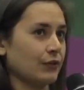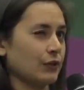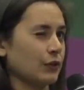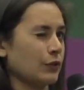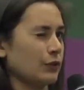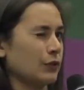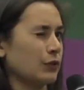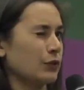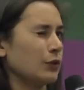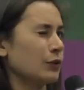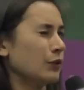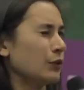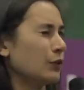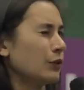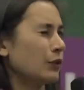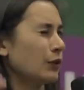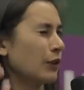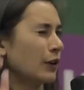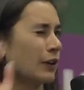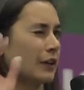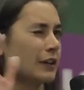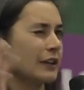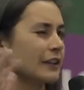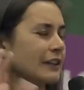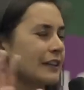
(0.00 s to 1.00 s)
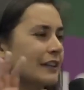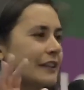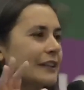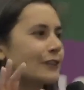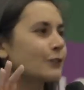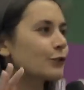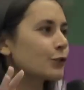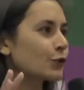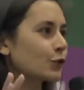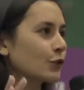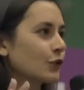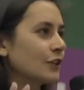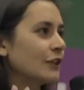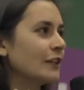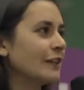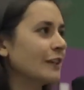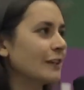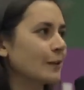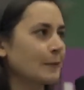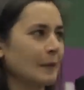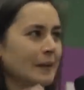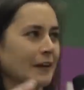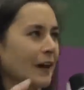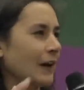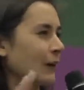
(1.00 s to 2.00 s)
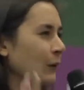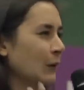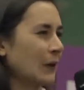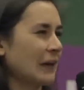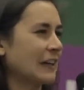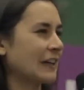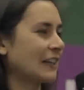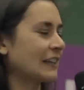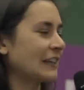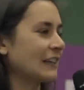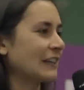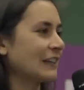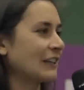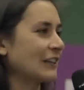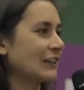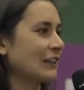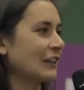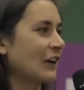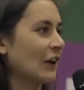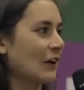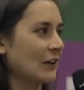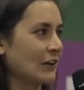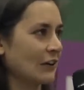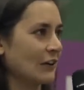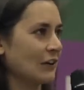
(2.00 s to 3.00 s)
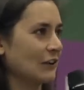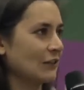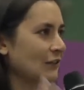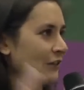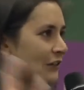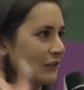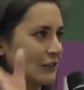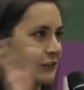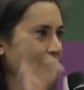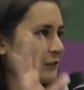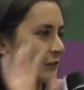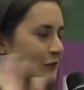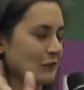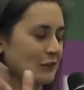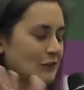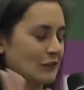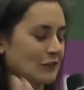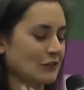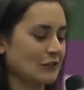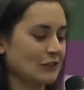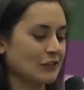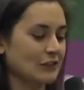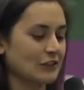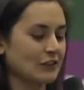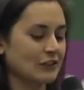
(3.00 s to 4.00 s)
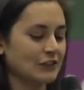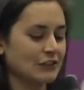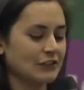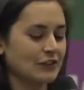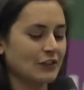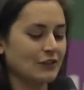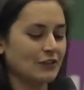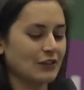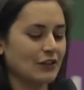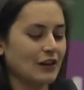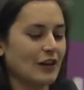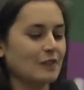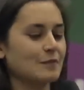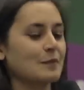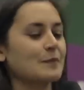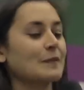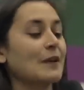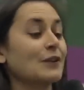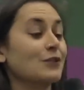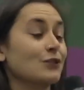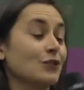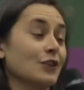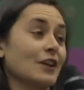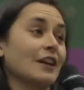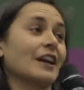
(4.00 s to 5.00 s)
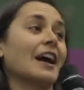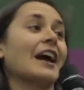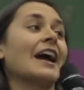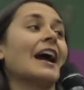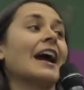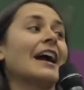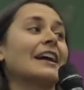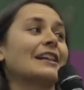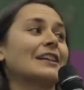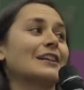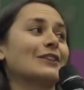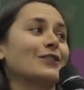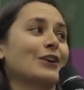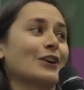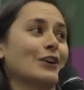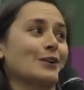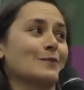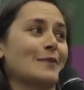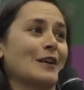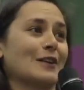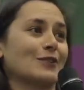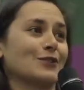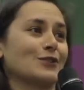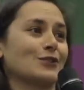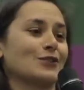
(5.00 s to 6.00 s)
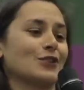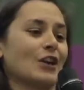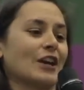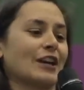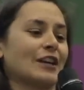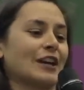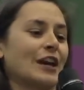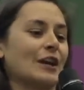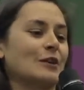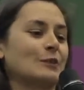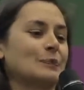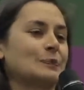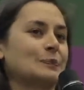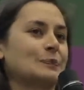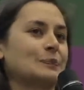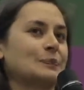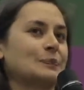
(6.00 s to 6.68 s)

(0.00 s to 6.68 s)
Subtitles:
you are a little intrigued but not quite clear on all of this stuff that I've been mentioning, I highly recommend you check it out.